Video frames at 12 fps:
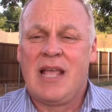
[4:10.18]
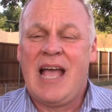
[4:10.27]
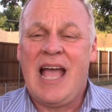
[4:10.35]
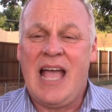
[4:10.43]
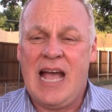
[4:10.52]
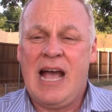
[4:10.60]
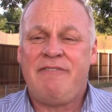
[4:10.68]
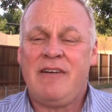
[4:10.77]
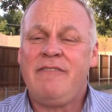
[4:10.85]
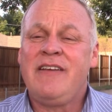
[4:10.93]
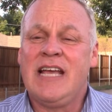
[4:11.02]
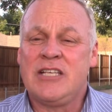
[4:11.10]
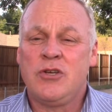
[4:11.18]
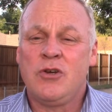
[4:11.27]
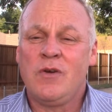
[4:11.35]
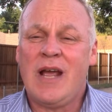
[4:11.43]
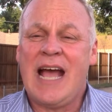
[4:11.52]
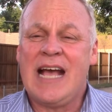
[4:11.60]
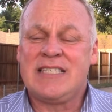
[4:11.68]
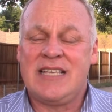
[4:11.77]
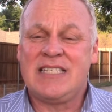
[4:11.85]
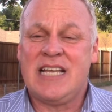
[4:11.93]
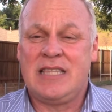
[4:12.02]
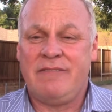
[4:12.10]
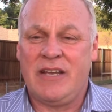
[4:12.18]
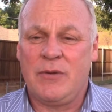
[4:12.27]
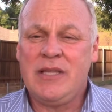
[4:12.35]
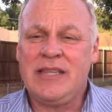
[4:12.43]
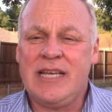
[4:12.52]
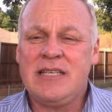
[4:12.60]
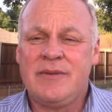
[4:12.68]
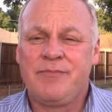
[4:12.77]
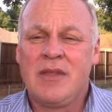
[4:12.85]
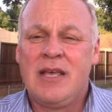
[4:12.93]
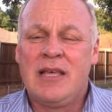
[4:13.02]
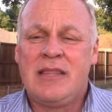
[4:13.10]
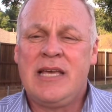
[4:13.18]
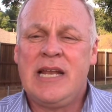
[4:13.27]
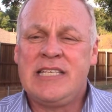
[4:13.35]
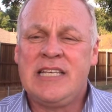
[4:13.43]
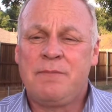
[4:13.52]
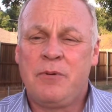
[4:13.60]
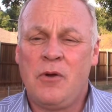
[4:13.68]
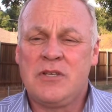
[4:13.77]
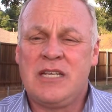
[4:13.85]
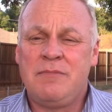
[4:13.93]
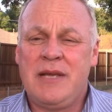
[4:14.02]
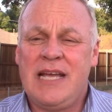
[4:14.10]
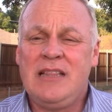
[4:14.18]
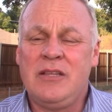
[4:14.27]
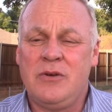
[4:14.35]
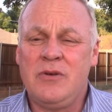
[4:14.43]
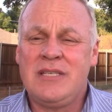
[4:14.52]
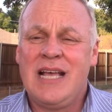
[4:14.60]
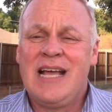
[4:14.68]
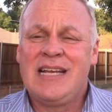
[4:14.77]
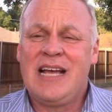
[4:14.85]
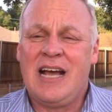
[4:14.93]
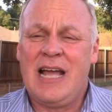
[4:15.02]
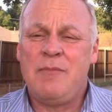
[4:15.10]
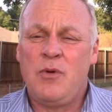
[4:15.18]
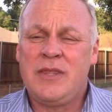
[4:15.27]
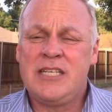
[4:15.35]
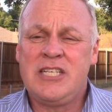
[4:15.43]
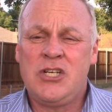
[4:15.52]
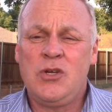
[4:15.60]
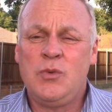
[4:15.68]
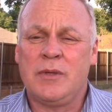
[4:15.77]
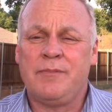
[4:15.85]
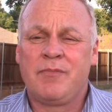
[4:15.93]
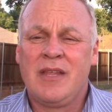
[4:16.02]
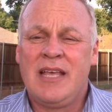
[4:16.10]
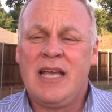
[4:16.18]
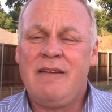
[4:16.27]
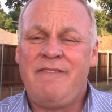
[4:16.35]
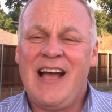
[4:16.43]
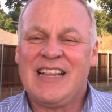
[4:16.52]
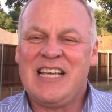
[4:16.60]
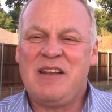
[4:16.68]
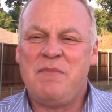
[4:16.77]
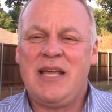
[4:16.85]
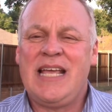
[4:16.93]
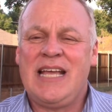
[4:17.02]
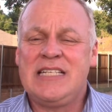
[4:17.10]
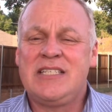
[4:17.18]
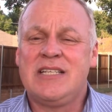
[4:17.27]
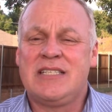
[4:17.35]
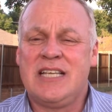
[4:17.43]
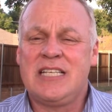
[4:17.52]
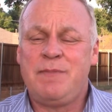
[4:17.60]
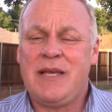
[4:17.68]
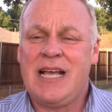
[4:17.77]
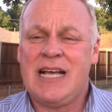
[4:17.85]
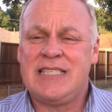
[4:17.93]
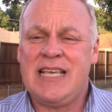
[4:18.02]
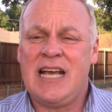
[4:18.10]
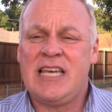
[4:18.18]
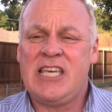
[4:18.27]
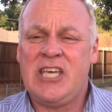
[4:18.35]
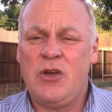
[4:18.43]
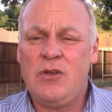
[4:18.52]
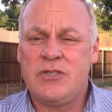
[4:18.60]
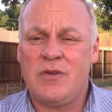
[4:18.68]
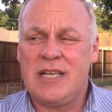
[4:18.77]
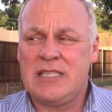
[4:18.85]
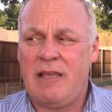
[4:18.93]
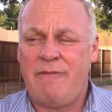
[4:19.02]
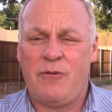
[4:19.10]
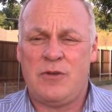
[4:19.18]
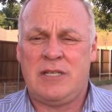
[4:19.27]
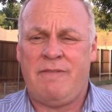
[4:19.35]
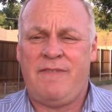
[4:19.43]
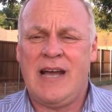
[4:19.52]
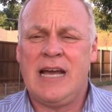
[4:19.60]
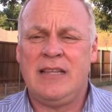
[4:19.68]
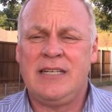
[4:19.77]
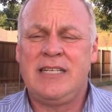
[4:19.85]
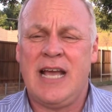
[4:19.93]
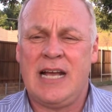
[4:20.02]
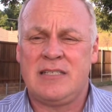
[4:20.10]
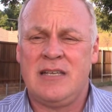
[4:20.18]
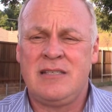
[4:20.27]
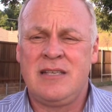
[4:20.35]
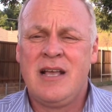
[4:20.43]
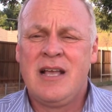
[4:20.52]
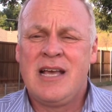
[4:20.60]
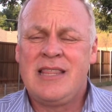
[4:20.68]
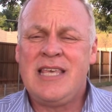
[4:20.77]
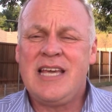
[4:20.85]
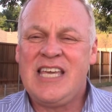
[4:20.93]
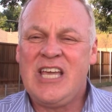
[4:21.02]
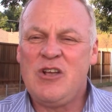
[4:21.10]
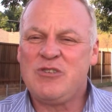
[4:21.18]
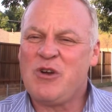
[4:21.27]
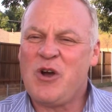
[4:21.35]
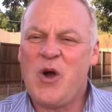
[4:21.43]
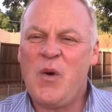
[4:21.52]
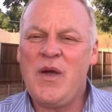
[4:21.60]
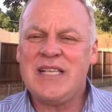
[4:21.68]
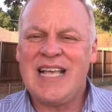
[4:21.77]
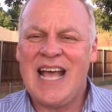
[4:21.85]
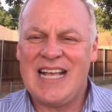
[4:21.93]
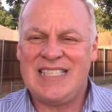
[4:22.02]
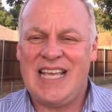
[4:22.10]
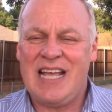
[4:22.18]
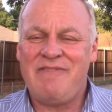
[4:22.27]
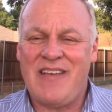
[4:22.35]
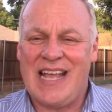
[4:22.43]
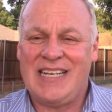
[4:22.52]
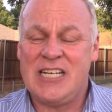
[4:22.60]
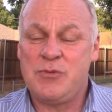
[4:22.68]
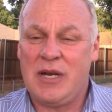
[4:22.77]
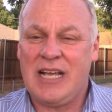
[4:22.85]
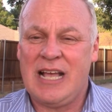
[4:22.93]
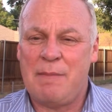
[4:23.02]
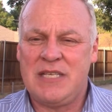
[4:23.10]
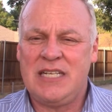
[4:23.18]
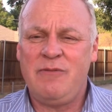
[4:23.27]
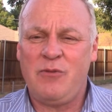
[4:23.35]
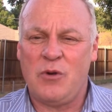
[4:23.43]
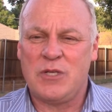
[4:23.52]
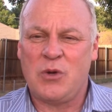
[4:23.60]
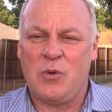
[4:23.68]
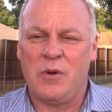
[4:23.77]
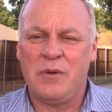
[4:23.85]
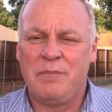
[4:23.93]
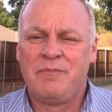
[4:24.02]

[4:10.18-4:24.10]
half of his or her assets at the very least. The innocent person may lose time with the children. In fact, in many instances, because the accuser is the first to file in Texas, the accuser always has the advantage when it comes to divorce court,